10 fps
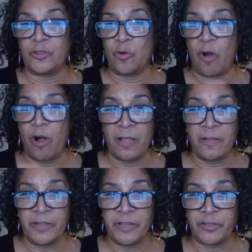So all
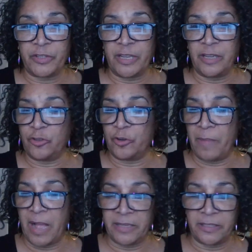of these things, your
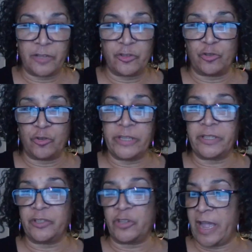mindset, your
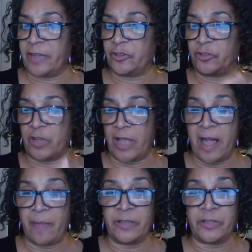choices, your actions, your
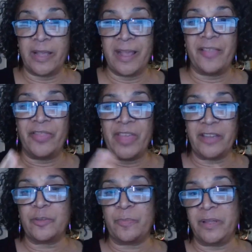habits,
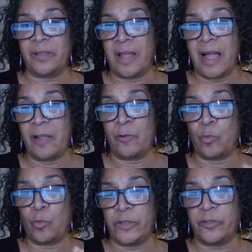they should be
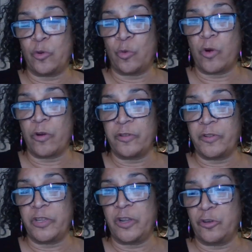aligned with your word of
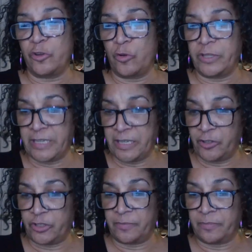the year, your
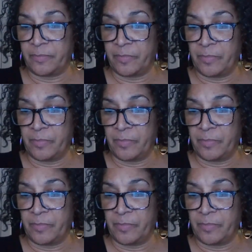intention.